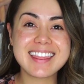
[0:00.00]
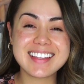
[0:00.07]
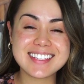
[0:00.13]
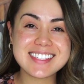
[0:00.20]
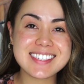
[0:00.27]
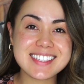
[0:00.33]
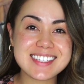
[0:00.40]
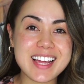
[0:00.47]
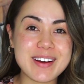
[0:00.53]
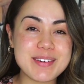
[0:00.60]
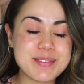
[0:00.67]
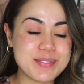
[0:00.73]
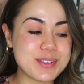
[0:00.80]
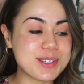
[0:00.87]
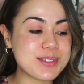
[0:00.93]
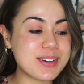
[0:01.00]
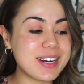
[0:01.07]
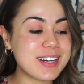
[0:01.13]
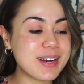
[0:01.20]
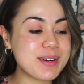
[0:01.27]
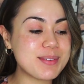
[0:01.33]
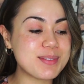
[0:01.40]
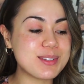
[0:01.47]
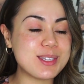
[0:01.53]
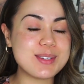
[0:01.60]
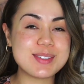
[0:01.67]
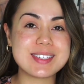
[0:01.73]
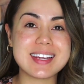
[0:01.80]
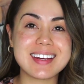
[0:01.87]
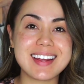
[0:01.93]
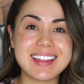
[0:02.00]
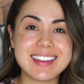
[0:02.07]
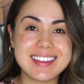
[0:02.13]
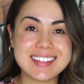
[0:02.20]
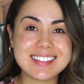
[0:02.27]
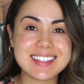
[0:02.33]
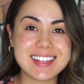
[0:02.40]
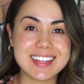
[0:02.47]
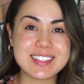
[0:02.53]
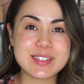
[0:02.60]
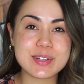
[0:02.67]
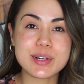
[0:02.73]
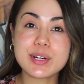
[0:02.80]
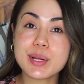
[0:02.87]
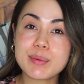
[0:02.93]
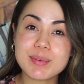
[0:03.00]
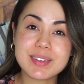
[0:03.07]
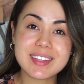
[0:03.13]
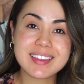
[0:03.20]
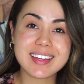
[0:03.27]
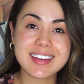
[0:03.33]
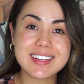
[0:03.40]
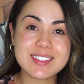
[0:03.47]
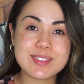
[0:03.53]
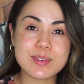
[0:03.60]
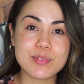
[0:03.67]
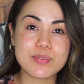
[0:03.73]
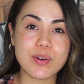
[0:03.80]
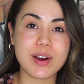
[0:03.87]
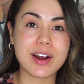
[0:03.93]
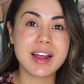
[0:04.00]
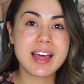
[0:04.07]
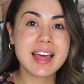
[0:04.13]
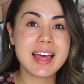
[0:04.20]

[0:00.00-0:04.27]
this is how it feels right now using this cleanser and I really like it so far.